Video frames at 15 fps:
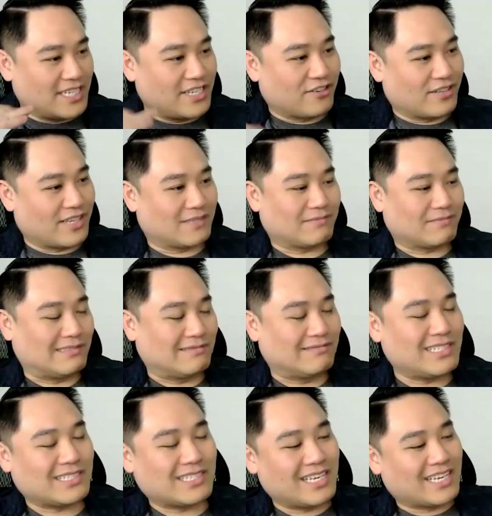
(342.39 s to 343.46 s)
And you're like,
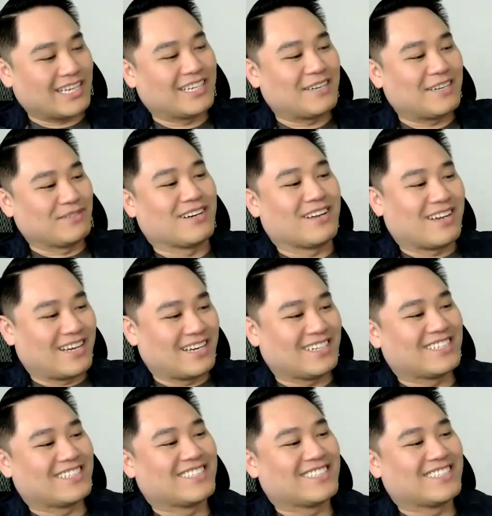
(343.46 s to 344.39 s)
let's kick it up a notch.